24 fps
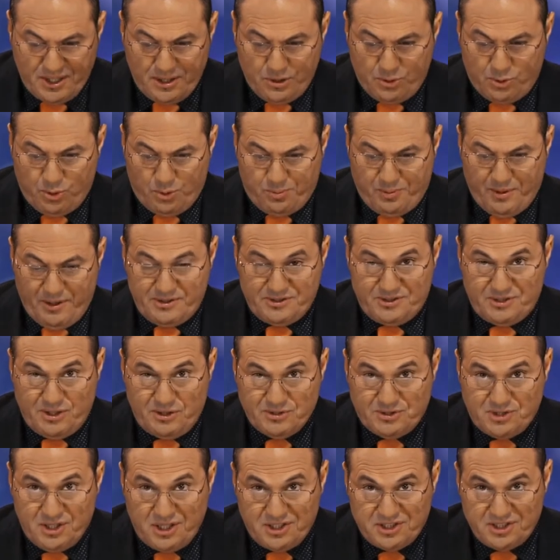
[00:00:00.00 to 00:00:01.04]
unincorporated
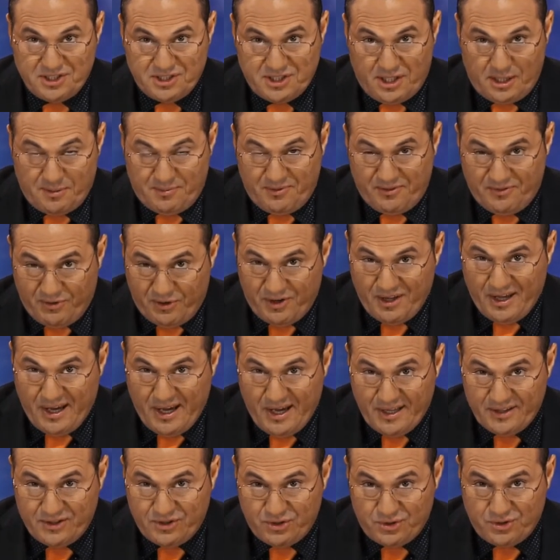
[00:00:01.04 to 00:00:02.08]
associations are going to be very
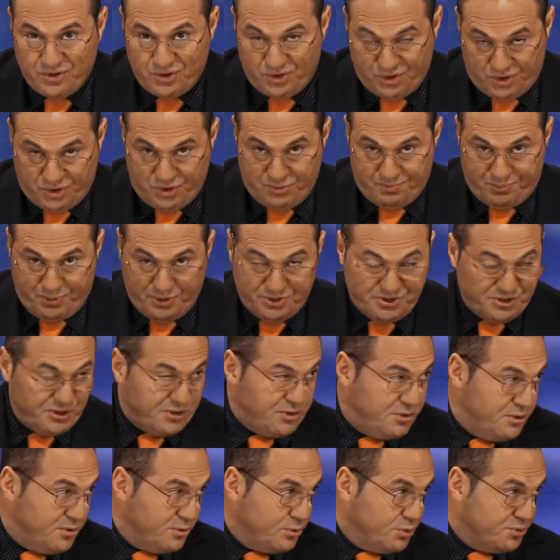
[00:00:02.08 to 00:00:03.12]
hard to
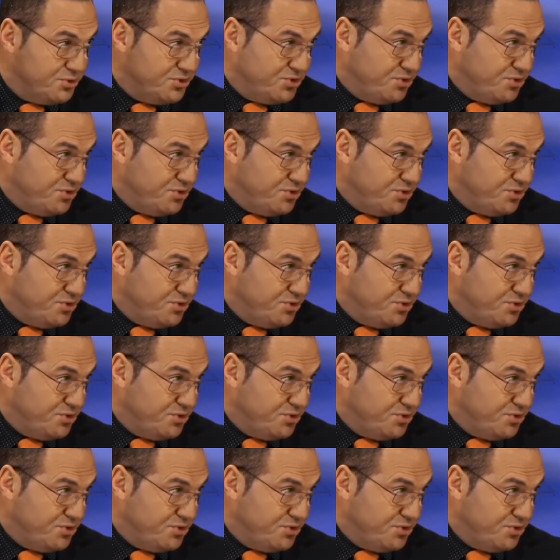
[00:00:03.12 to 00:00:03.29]
prosecute or